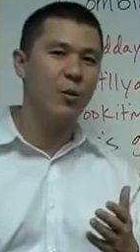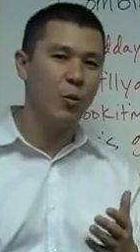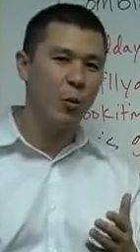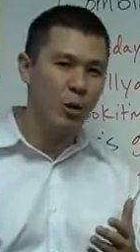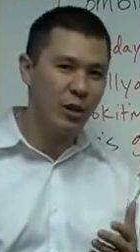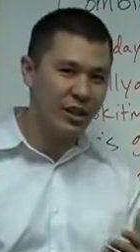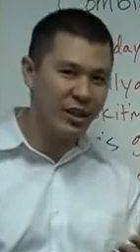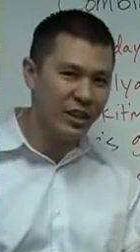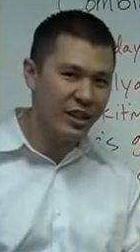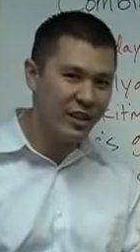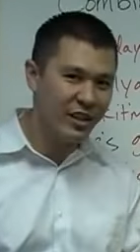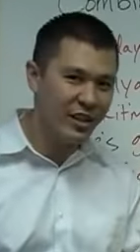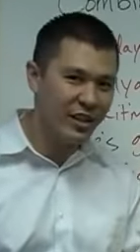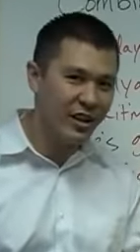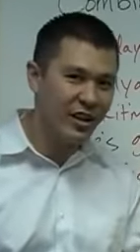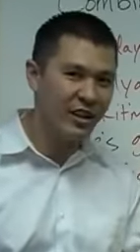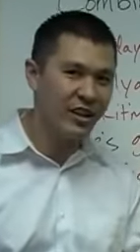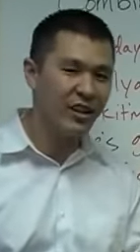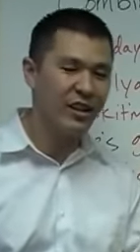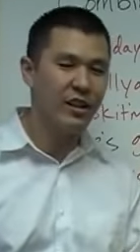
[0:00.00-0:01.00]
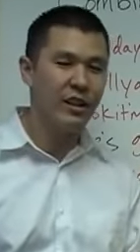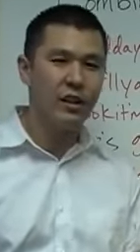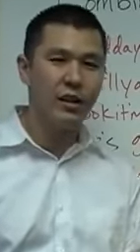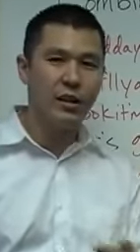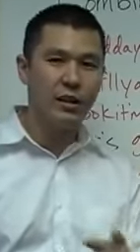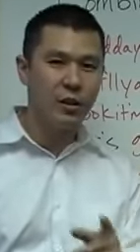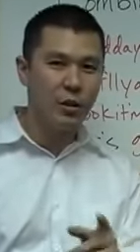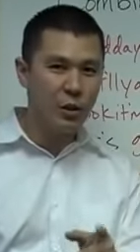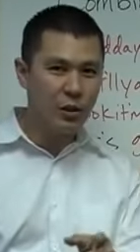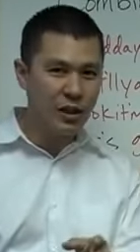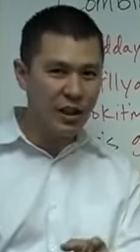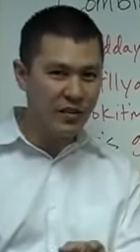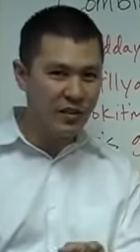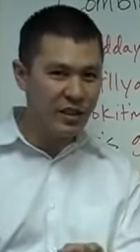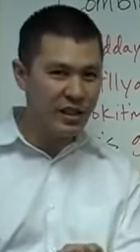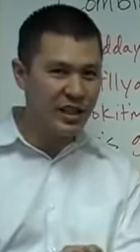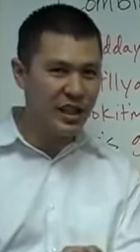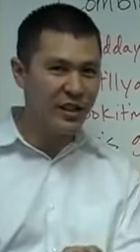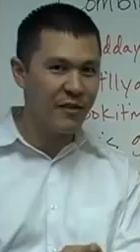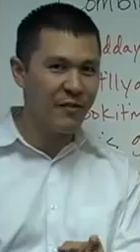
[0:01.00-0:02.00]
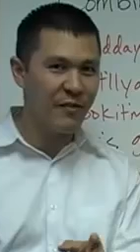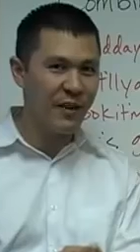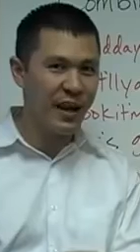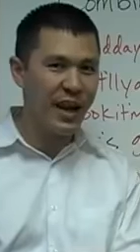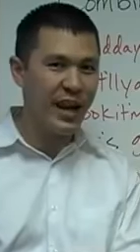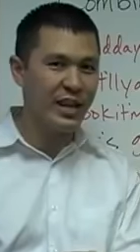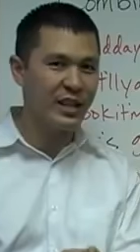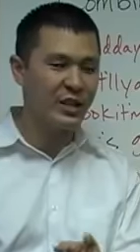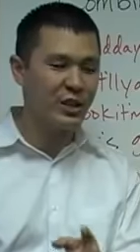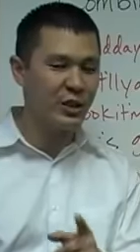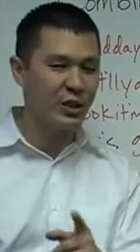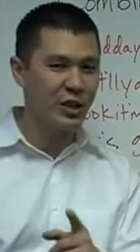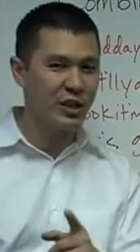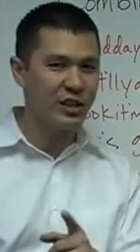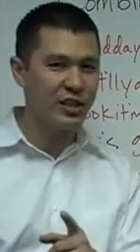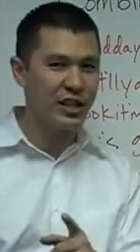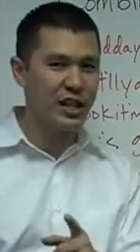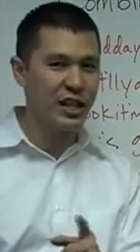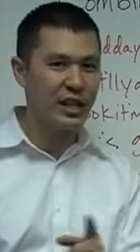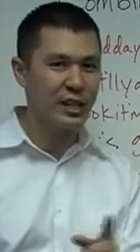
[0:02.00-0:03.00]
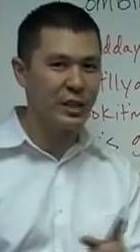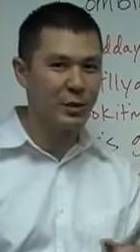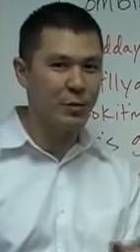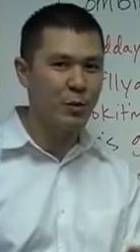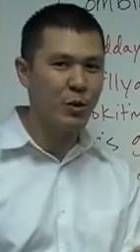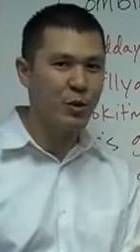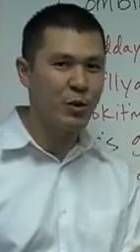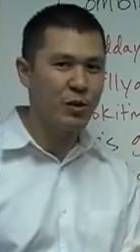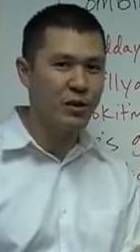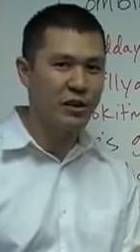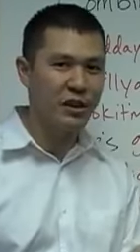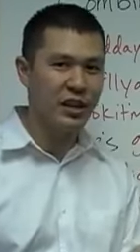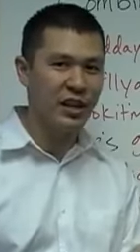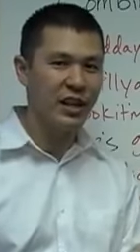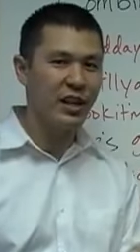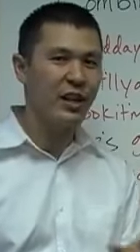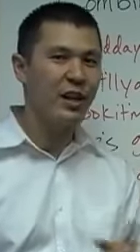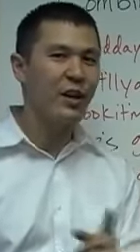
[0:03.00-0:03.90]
what are you gonna? You don't have to say it fast, just say it smoothly.